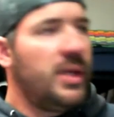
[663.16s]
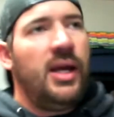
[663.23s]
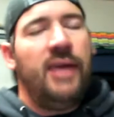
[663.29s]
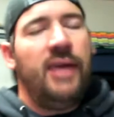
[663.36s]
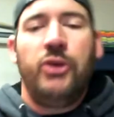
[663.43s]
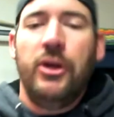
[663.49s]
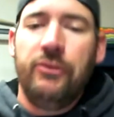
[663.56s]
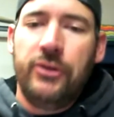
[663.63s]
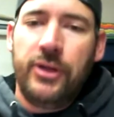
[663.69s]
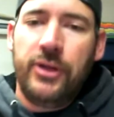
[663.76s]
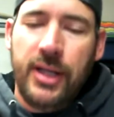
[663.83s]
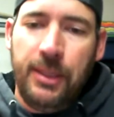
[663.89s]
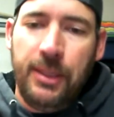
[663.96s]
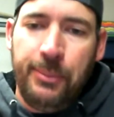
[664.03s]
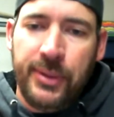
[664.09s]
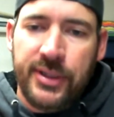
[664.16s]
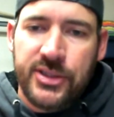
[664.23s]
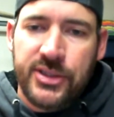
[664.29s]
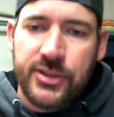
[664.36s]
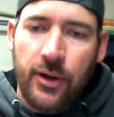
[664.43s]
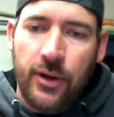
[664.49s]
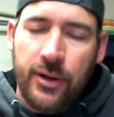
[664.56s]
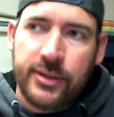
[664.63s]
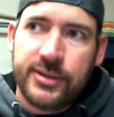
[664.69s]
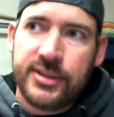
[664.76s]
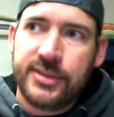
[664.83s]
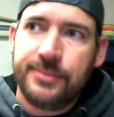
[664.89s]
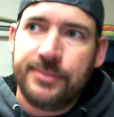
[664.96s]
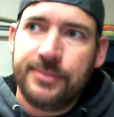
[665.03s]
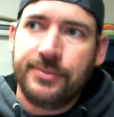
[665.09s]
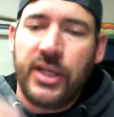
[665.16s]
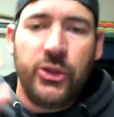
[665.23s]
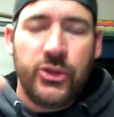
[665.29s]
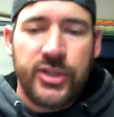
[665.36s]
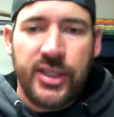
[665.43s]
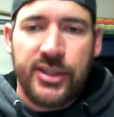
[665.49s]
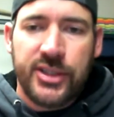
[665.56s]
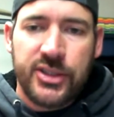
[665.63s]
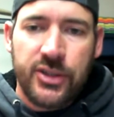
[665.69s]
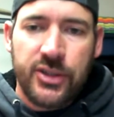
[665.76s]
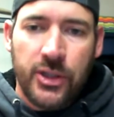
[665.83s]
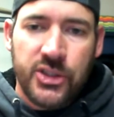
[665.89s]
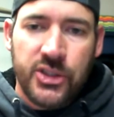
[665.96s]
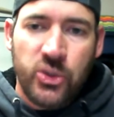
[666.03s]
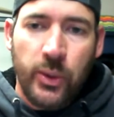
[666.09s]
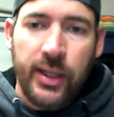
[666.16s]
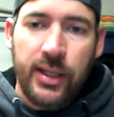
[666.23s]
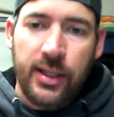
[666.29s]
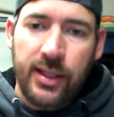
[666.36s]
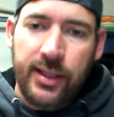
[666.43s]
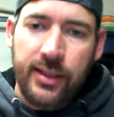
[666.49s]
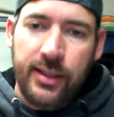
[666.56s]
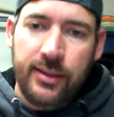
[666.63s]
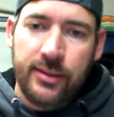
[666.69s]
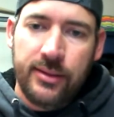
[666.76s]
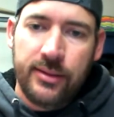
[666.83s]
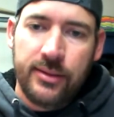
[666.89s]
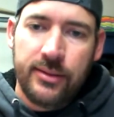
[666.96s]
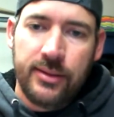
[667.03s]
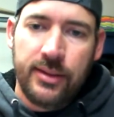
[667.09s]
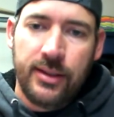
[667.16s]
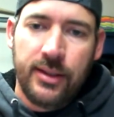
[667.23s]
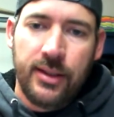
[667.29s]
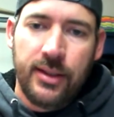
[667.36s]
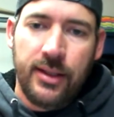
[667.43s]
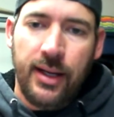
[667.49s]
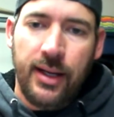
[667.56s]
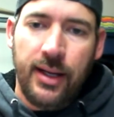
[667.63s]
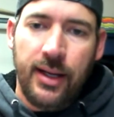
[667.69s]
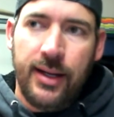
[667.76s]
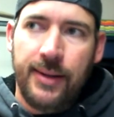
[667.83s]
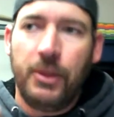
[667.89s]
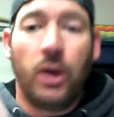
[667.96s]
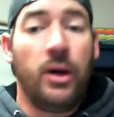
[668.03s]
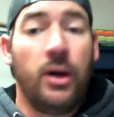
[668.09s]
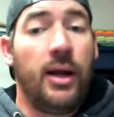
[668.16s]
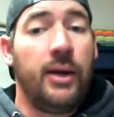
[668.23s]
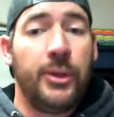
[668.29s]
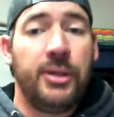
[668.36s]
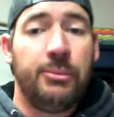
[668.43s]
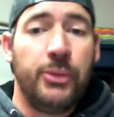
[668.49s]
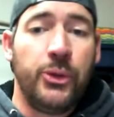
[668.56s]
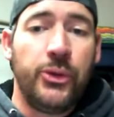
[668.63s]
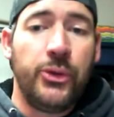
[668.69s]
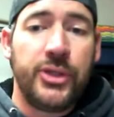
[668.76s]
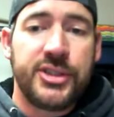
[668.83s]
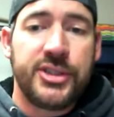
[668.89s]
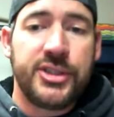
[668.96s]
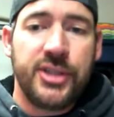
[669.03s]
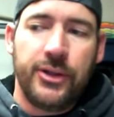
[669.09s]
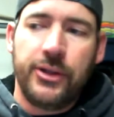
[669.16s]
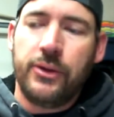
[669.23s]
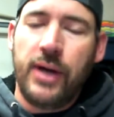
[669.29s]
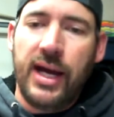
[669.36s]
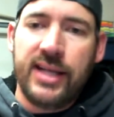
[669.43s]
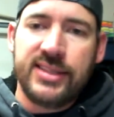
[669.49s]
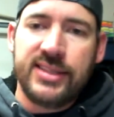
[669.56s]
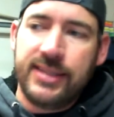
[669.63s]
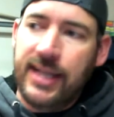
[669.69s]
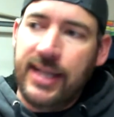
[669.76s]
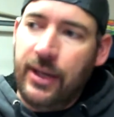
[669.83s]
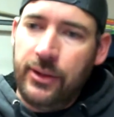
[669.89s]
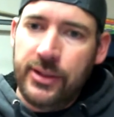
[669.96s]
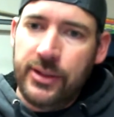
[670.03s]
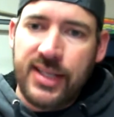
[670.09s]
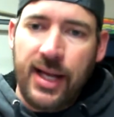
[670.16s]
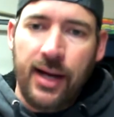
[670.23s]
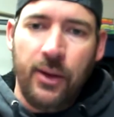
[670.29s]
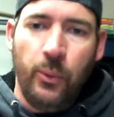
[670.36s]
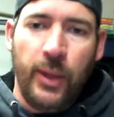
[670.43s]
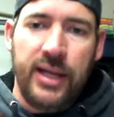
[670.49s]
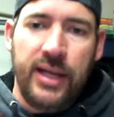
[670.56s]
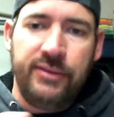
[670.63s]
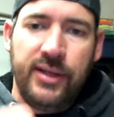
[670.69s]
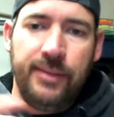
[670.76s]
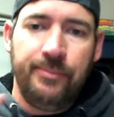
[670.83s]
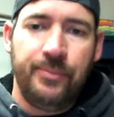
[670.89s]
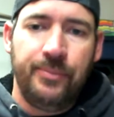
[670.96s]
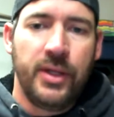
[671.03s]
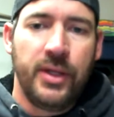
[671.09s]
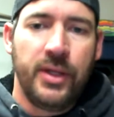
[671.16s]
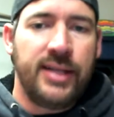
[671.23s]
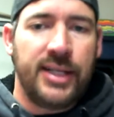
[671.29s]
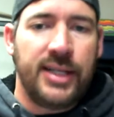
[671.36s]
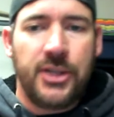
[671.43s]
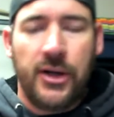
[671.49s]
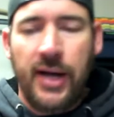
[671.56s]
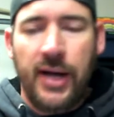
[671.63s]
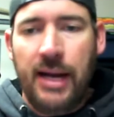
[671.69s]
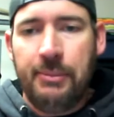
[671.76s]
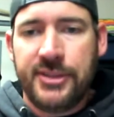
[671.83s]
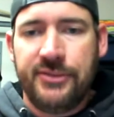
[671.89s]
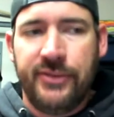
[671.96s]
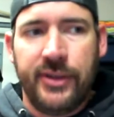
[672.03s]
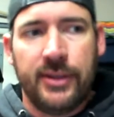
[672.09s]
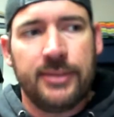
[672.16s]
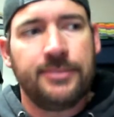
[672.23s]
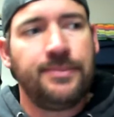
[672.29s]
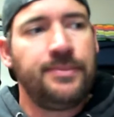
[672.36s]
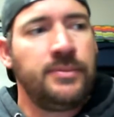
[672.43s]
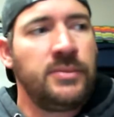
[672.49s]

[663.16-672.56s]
if you ever look up at the stars and you see the stars twinkling, or like when the moon is on the horizon, how it looks kind of wavy, that's our atmosphere.